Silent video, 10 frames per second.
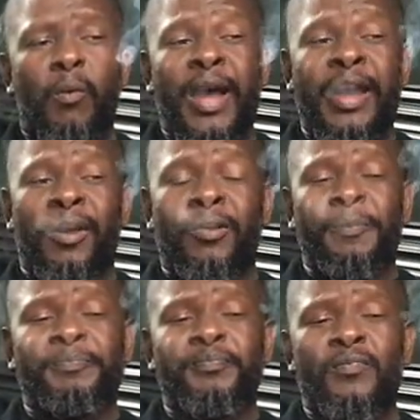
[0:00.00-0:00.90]
wow,
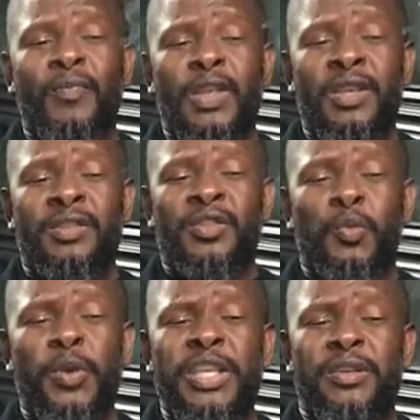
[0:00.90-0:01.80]

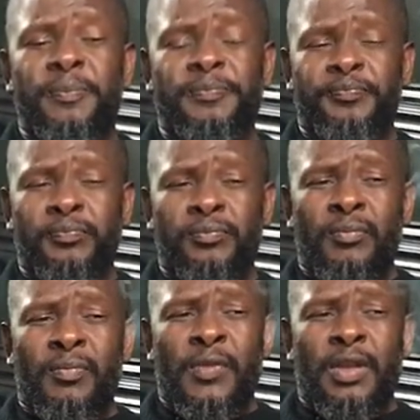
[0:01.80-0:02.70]
it's sweet.
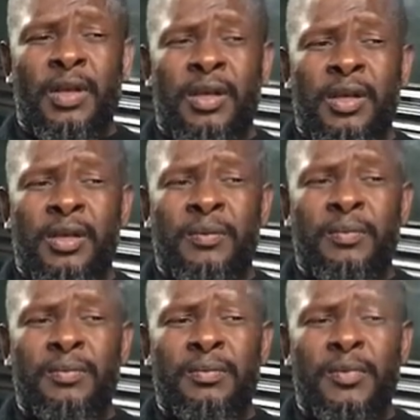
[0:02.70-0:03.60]
Um, a
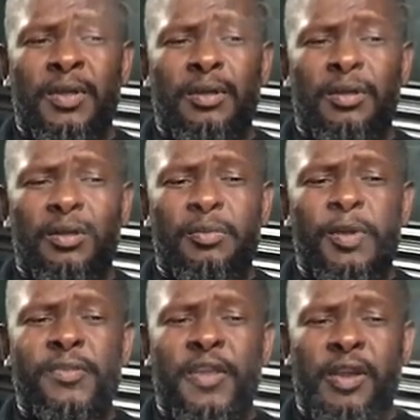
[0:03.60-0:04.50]
little
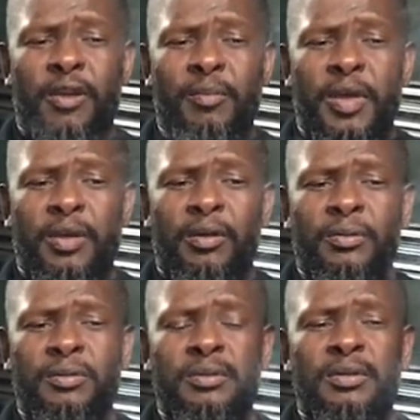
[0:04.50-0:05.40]
bit of
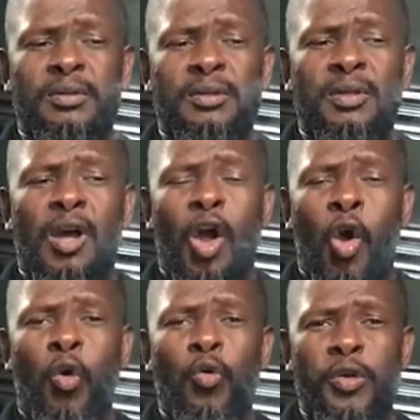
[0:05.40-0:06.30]
caramel,
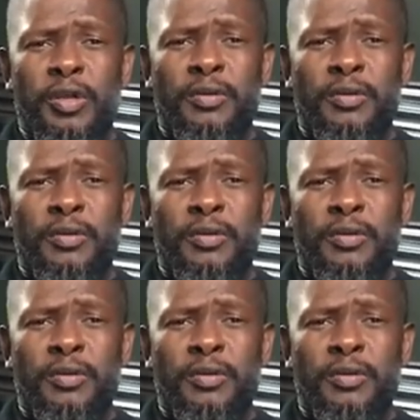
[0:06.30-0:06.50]
oak.